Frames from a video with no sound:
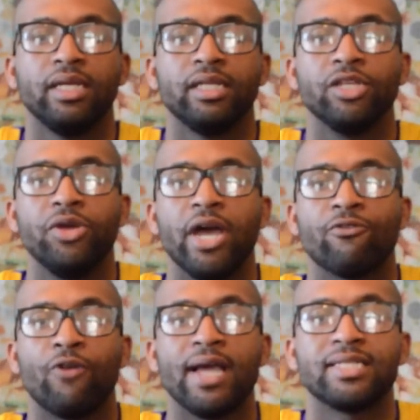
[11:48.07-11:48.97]
Then you
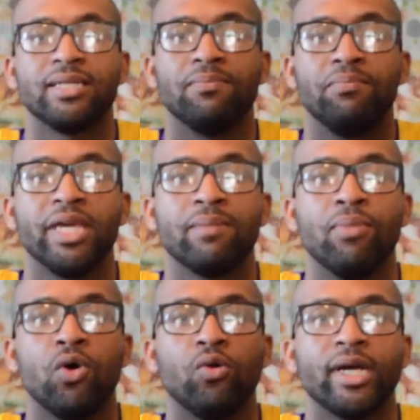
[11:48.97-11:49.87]
have Rice in big
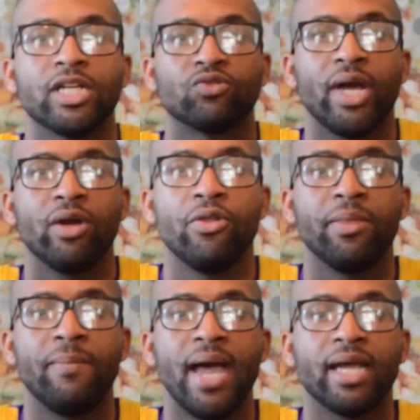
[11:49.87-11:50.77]
bold letters right on
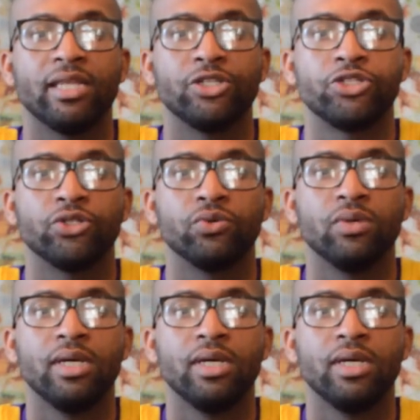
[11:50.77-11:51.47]
the back of this shoe.